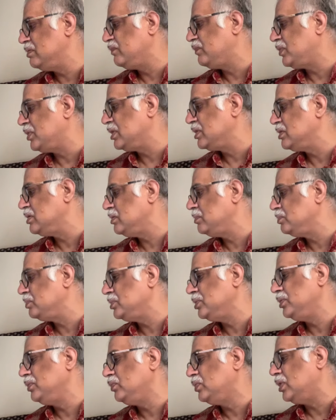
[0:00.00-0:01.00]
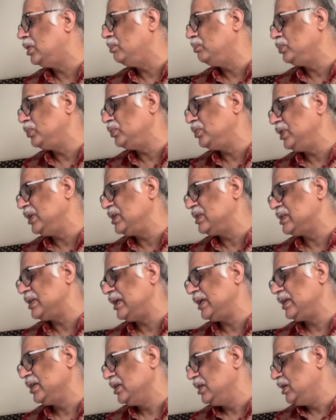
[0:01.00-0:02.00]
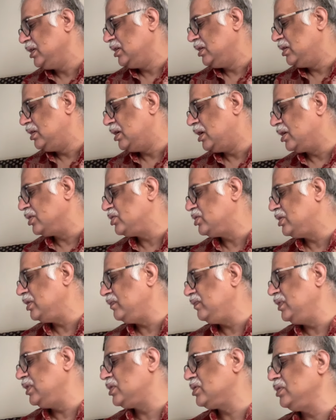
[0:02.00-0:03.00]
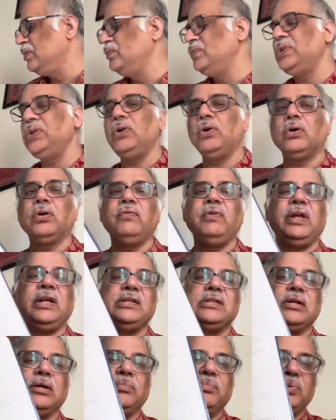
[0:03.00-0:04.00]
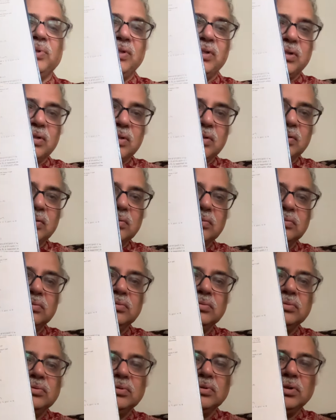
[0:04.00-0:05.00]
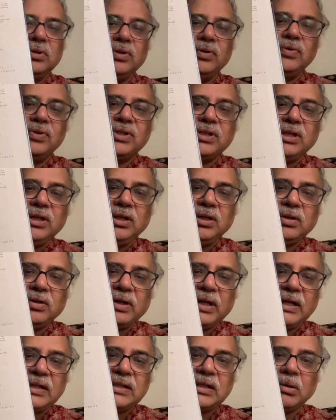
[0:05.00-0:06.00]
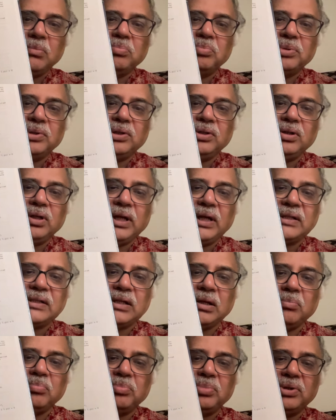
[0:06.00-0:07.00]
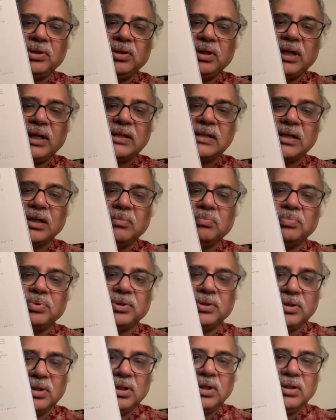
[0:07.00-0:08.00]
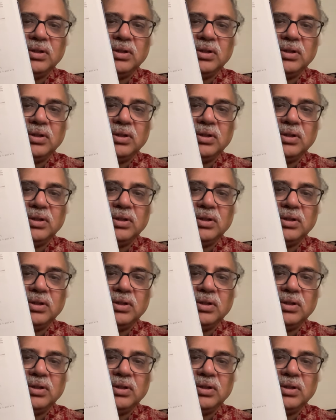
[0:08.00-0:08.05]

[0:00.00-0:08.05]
For example, you come to things like large deviation. You see a lot of examples. You'll see here example, example, example.